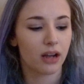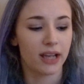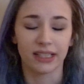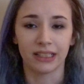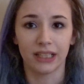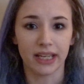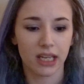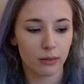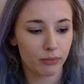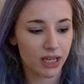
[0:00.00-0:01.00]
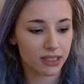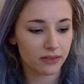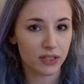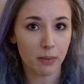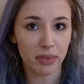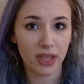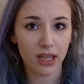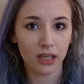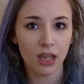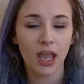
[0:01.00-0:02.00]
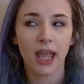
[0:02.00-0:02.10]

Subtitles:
I didn't like him because of something.